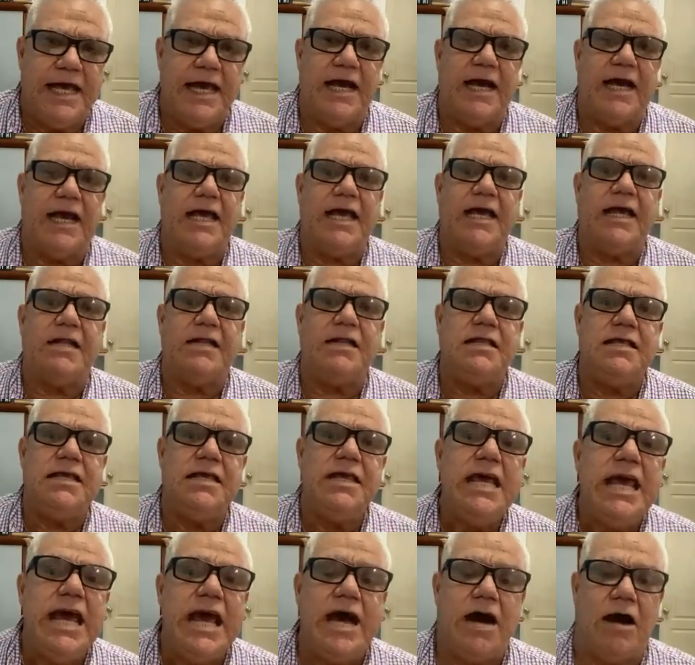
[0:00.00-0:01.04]
year
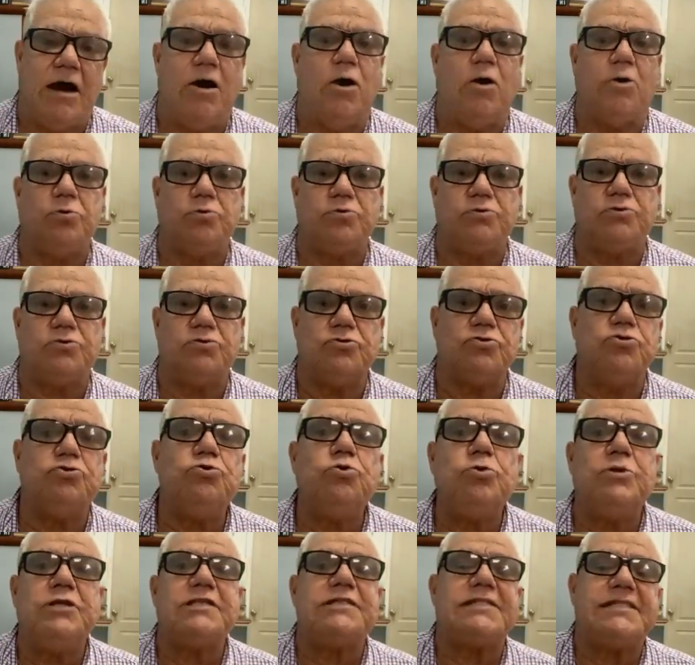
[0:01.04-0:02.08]
in, year out
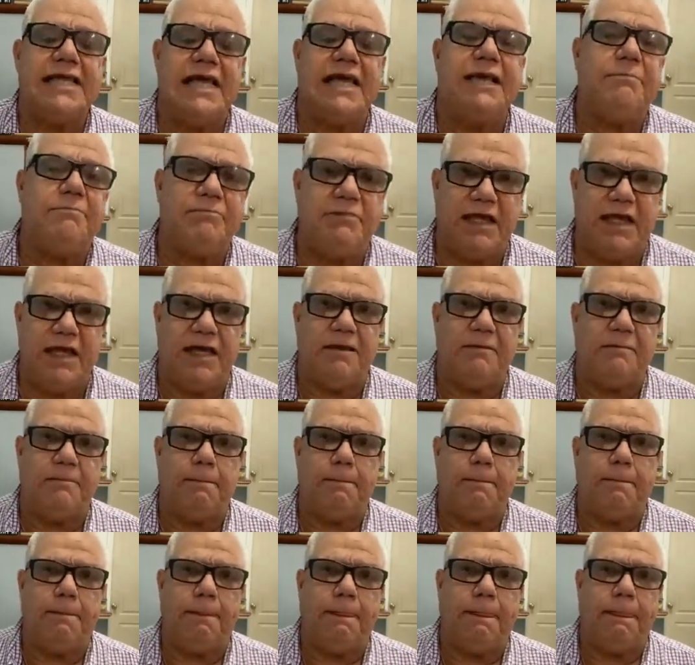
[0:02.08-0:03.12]
do the same thing,
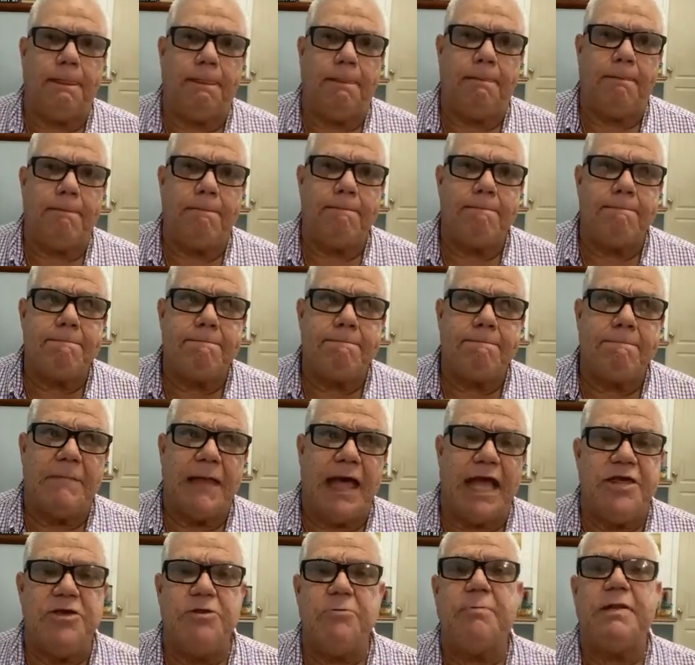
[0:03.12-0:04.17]

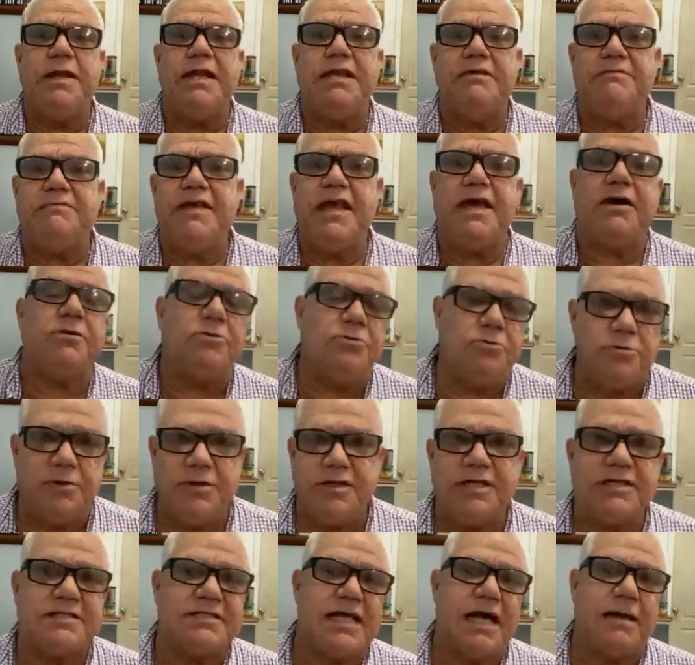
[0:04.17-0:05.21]
and you believe they ain't going
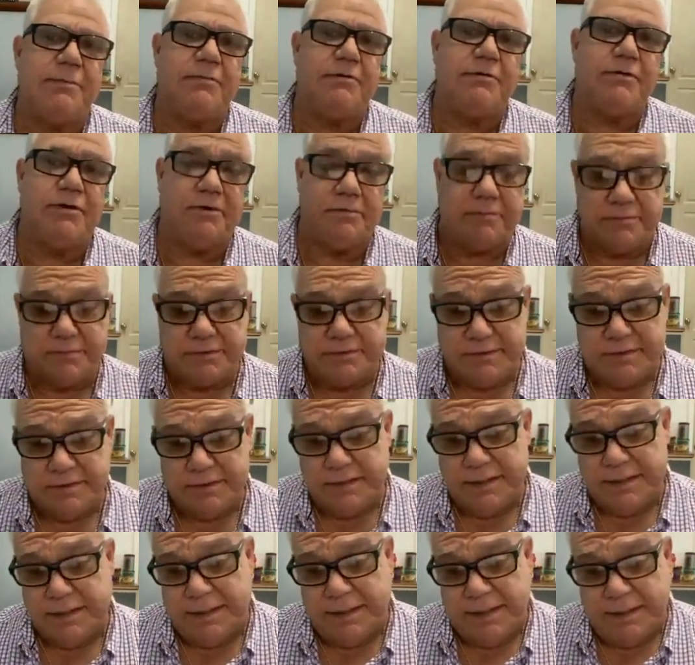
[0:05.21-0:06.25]
to do it this time around.
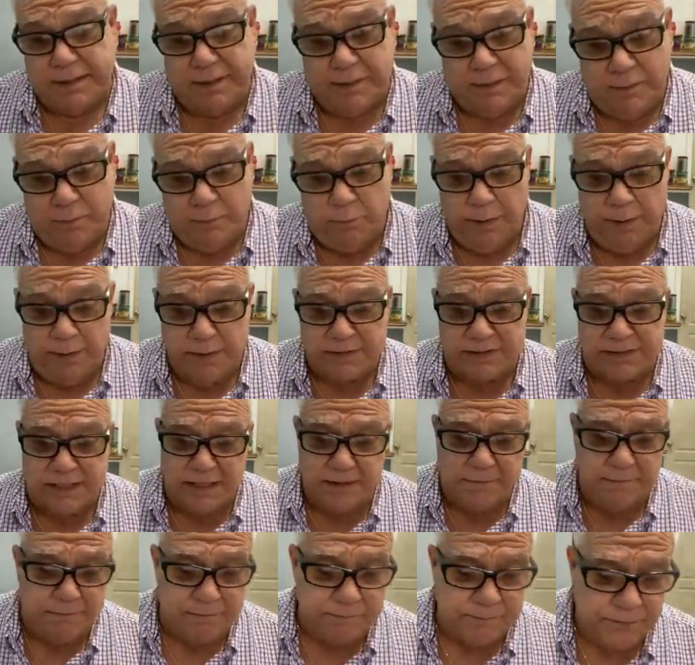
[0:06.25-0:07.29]
We'll
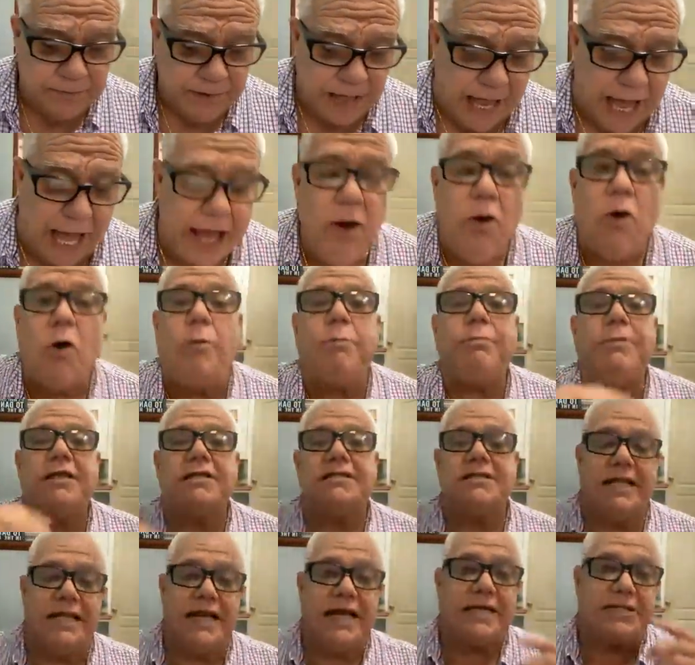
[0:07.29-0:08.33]
see. I
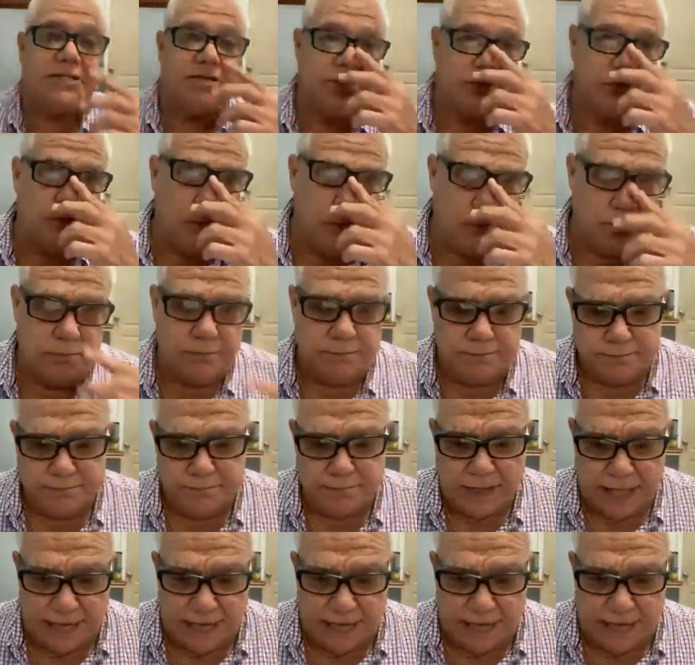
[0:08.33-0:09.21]
hope this election, though,